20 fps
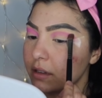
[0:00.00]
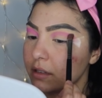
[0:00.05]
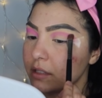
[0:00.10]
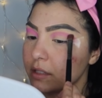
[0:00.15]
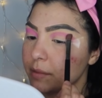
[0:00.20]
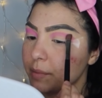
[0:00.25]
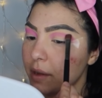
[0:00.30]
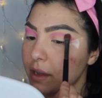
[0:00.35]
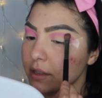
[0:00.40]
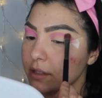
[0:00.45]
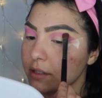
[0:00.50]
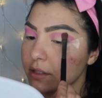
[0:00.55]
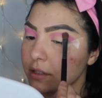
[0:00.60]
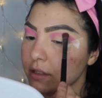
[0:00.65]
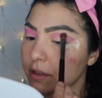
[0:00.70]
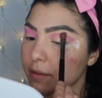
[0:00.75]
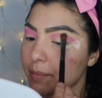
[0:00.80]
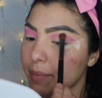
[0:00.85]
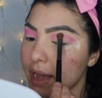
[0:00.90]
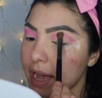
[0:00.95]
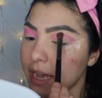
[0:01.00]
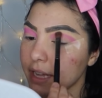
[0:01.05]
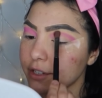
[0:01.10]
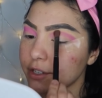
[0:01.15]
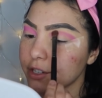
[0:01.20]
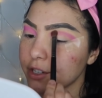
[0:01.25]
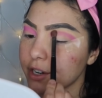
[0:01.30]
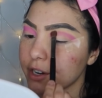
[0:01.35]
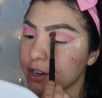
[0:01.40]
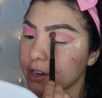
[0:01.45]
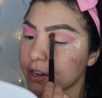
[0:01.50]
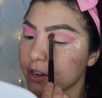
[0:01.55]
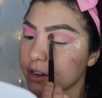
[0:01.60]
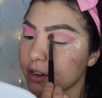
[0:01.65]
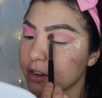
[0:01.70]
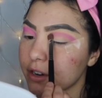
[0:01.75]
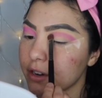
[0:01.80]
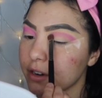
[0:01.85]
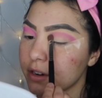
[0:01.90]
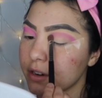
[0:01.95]
spots look
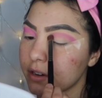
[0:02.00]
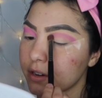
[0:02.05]
patchier.